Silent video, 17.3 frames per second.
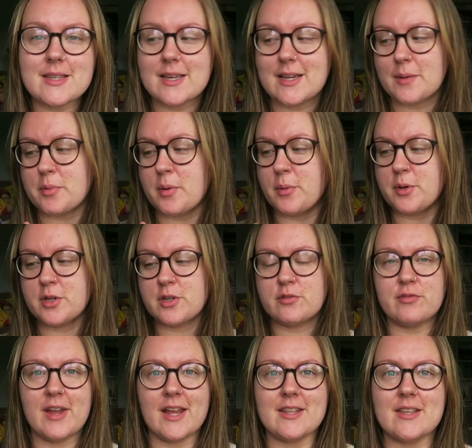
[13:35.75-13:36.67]
Like, I probably could
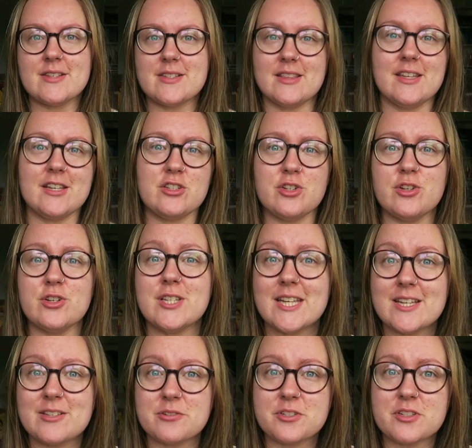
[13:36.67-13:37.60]
have read this in like 2
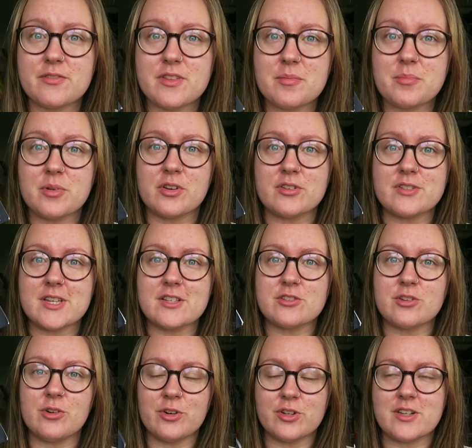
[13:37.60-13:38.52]
days or something, because it is
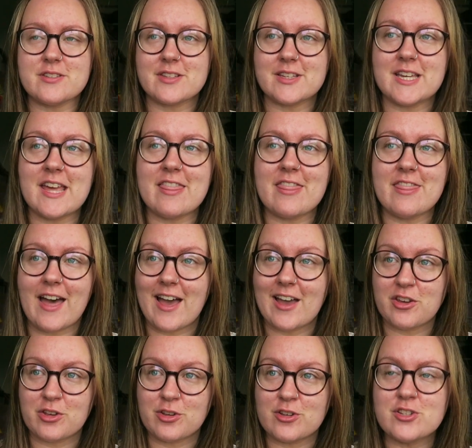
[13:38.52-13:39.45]
honestly
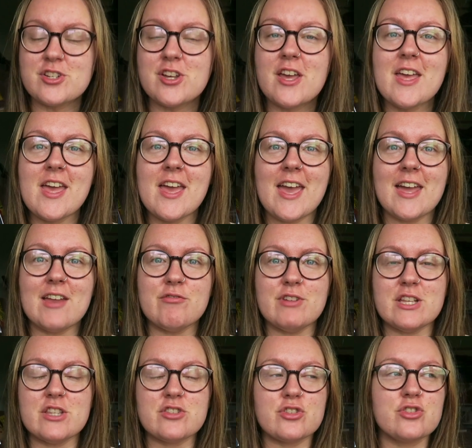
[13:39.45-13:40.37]
that good. It
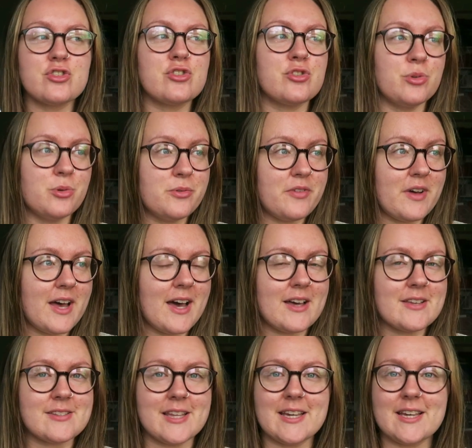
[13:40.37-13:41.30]
reads so
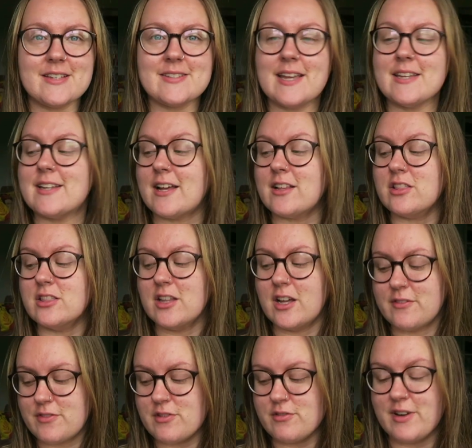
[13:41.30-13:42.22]
fast. Like I said, I
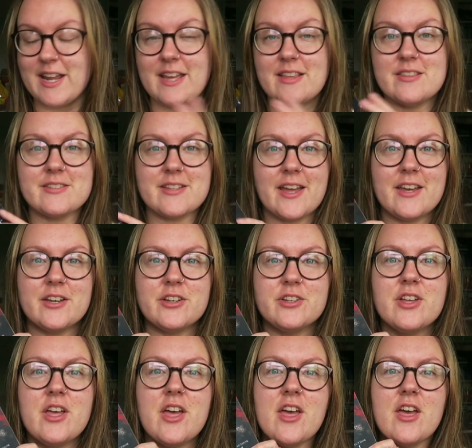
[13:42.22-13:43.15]
love the writing
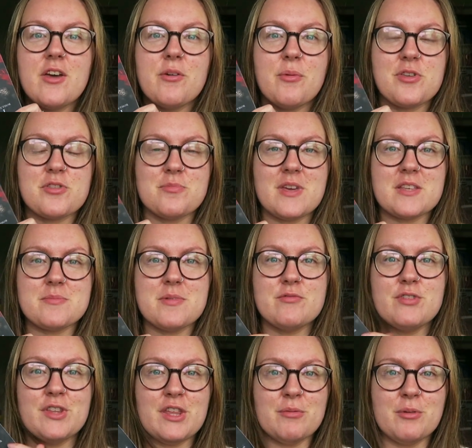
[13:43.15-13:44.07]
style, which makes me
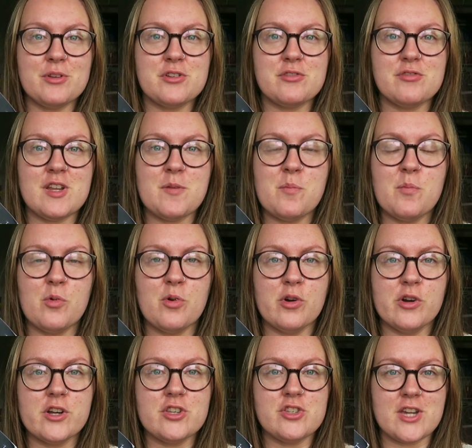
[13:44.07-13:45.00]
really want to read
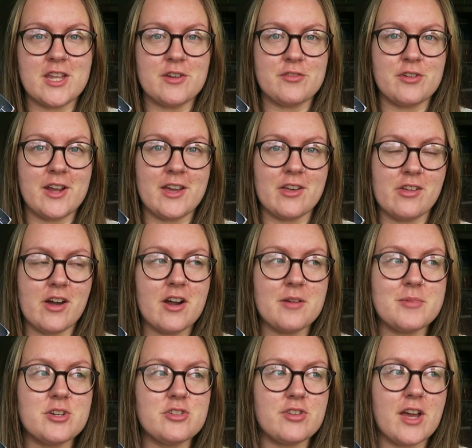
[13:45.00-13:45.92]
more Jennifer L.
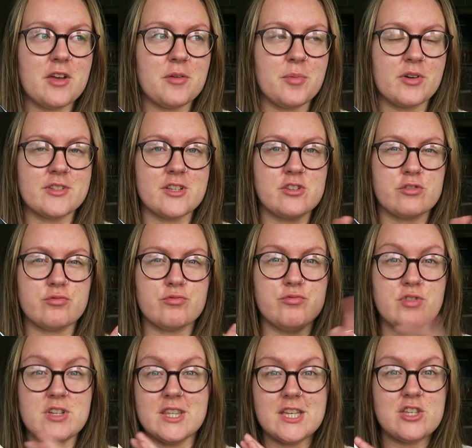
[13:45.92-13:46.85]
Armentrout, because I just
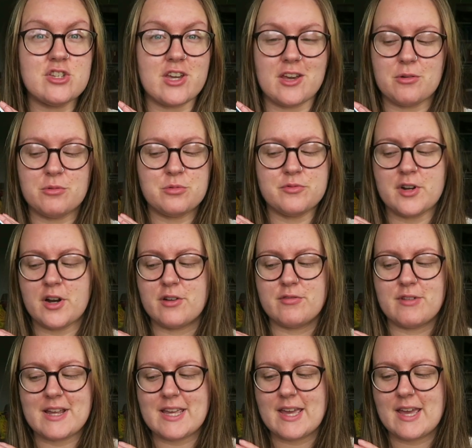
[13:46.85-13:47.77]
really gelled with her
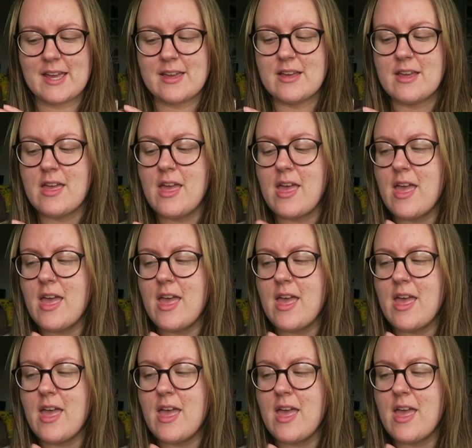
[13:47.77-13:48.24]
writing.